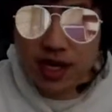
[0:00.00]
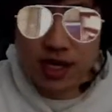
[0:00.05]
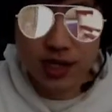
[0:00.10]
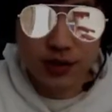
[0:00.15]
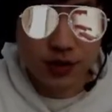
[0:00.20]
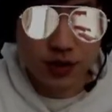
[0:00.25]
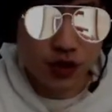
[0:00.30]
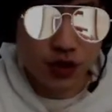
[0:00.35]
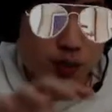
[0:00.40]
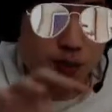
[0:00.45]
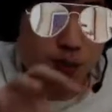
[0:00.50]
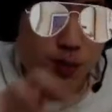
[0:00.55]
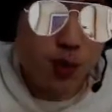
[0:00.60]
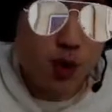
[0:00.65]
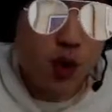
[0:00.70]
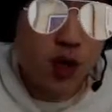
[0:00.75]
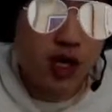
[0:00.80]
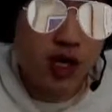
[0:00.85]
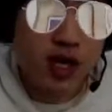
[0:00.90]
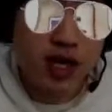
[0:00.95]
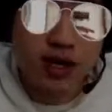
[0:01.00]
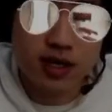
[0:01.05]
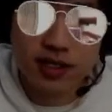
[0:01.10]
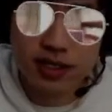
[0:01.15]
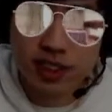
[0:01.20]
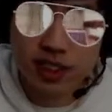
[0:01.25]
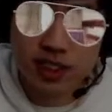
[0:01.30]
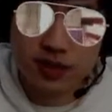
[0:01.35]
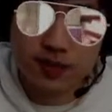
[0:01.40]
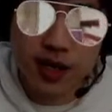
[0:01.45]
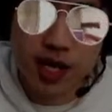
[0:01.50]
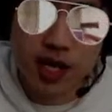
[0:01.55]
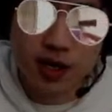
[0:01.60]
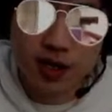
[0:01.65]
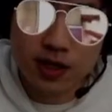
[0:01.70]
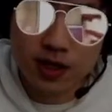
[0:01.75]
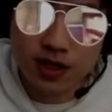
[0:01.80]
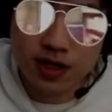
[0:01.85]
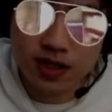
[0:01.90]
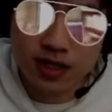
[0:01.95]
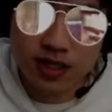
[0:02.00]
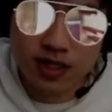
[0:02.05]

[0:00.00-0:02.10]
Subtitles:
So the more spell